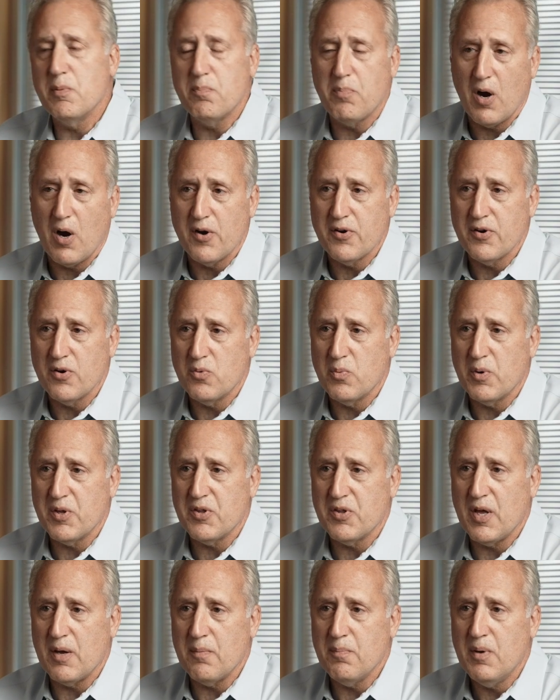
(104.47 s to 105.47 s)
partnered with
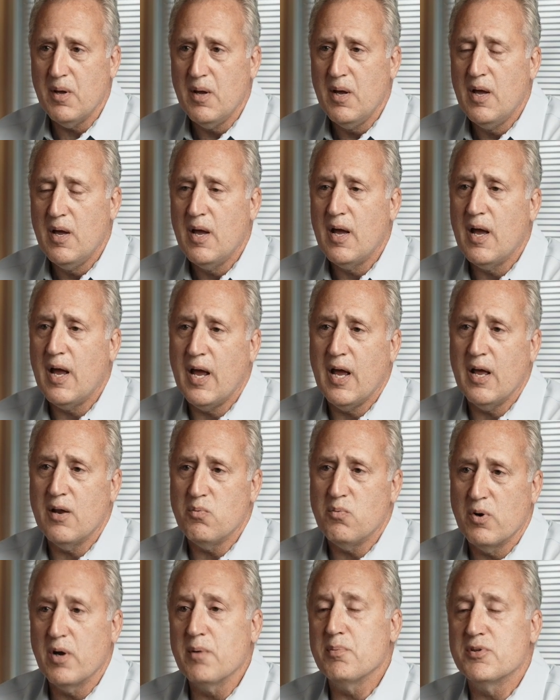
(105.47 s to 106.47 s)
them and
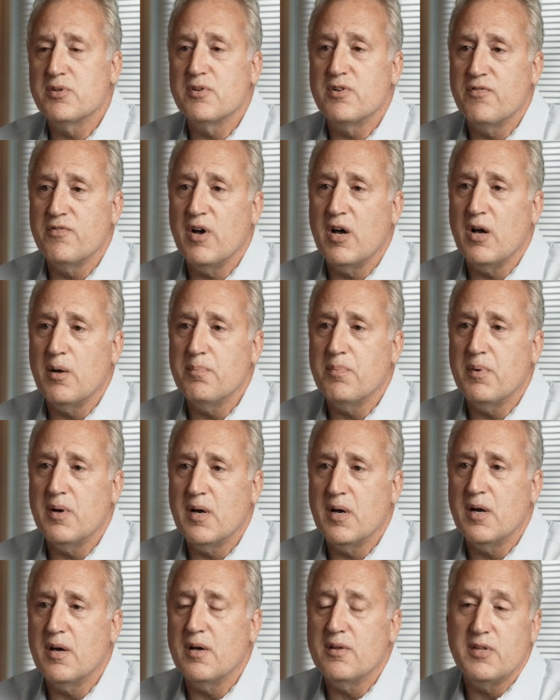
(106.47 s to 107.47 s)
were able to
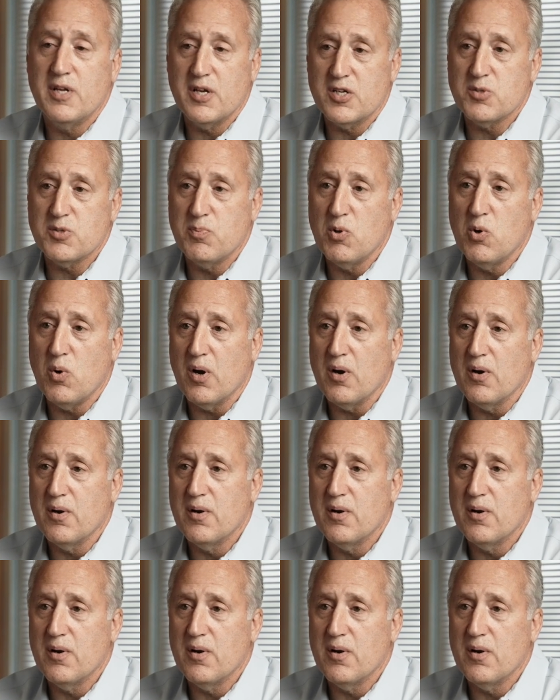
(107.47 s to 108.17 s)
develop the Explorer,